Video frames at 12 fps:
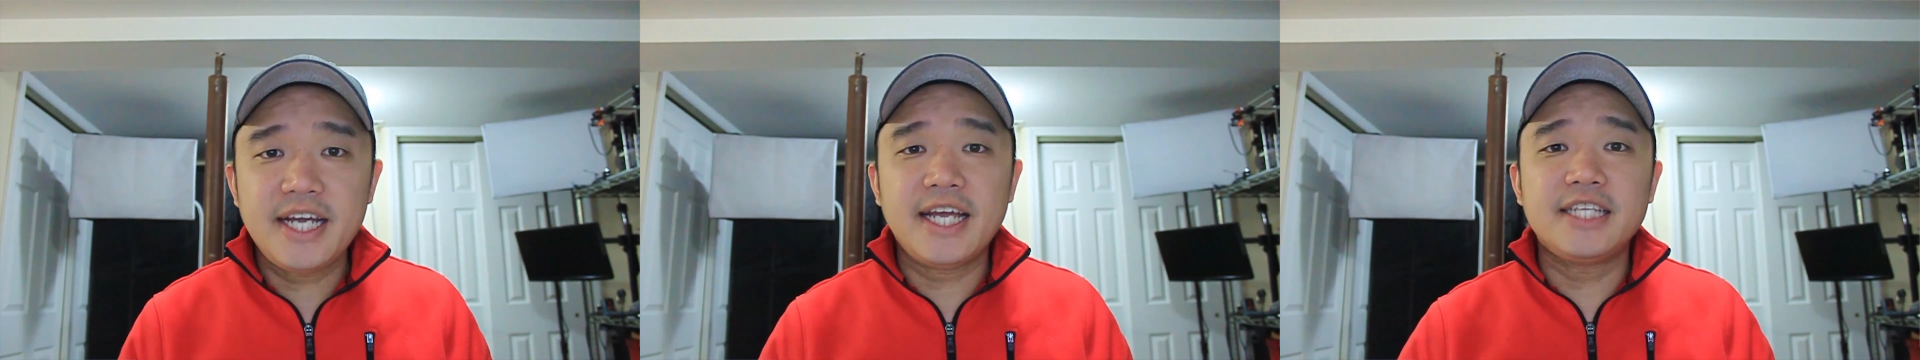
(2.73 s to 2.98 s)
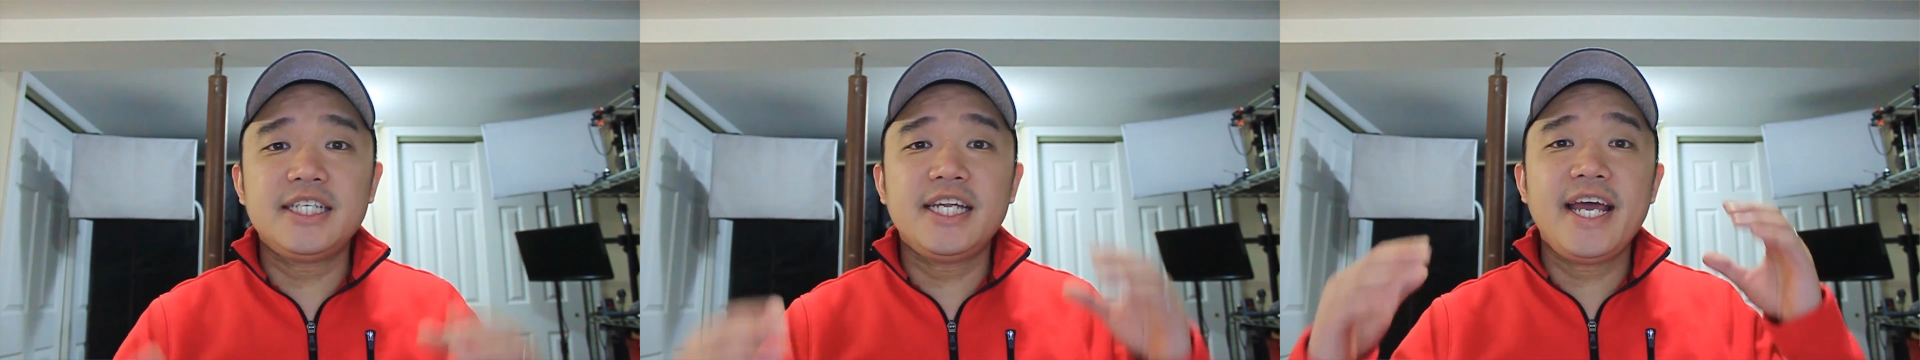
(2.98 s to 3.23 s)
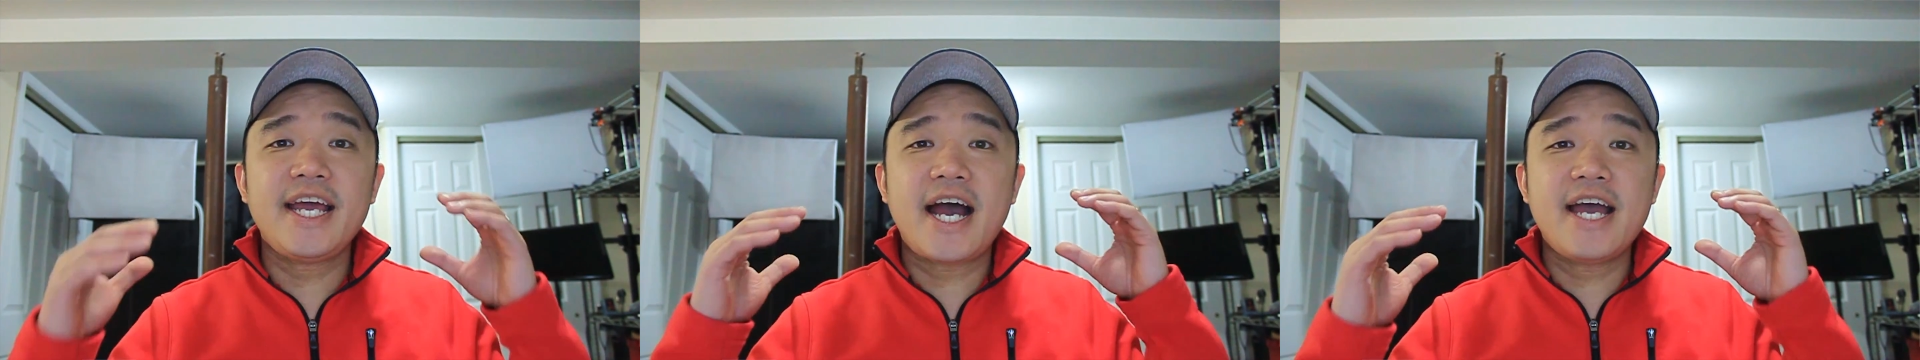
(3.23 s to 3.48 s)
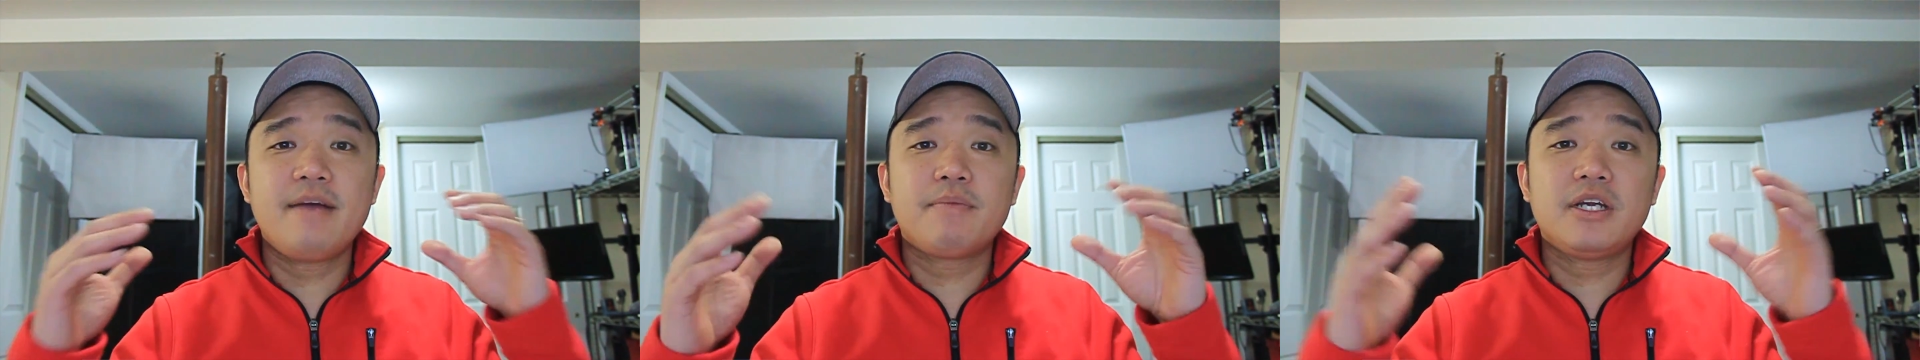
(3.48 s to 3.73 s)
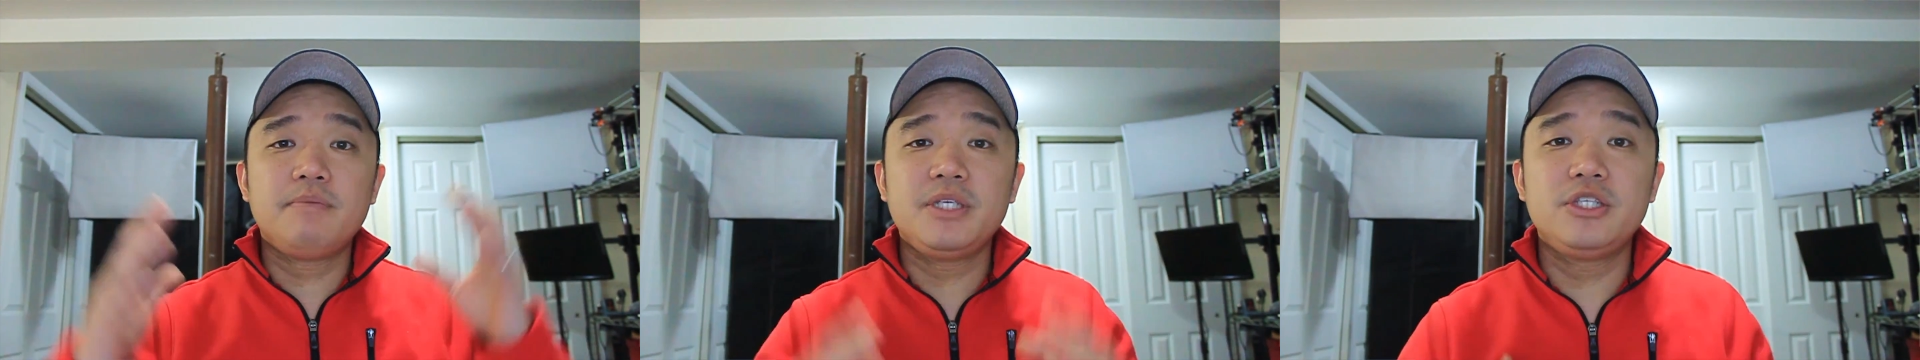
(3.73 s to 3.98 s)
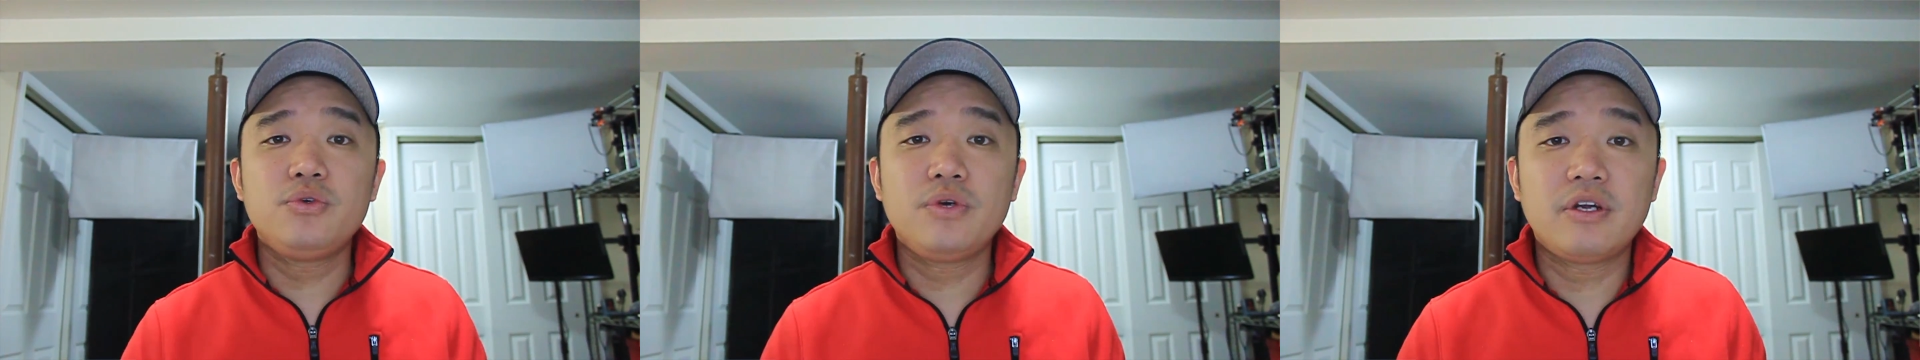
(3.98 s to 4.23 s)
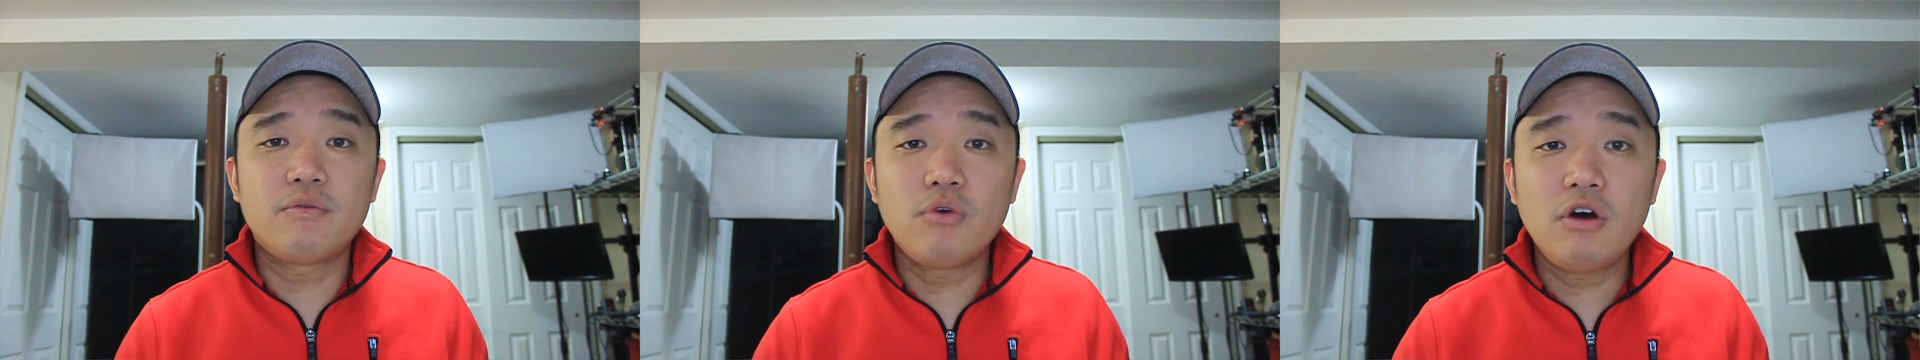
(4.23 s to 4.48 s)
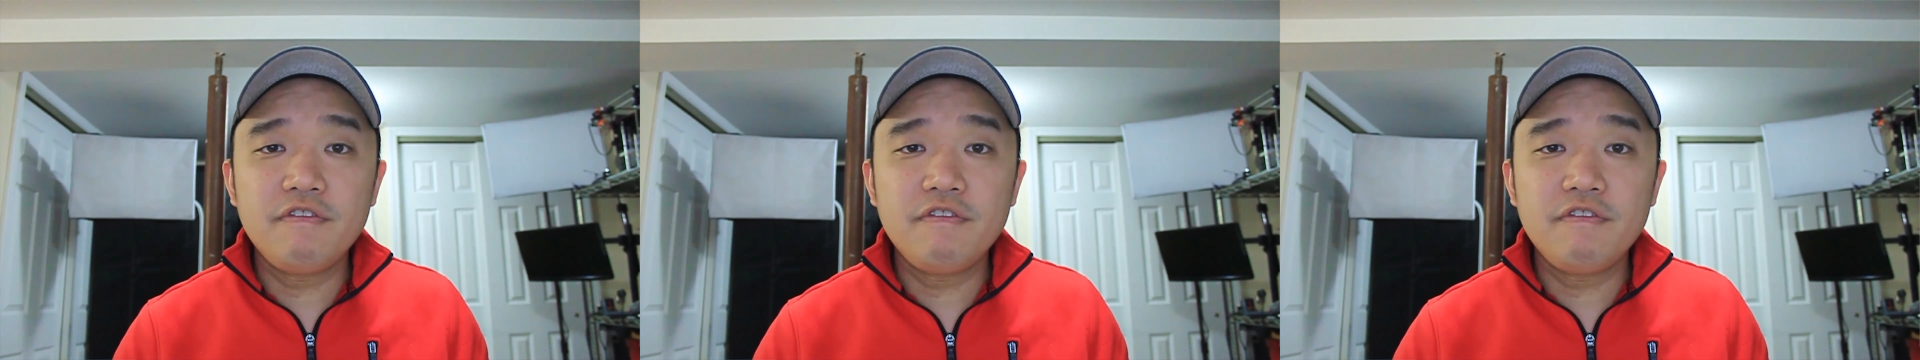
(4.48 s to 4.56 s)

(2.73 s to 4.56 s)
and today I am going to be doing a raw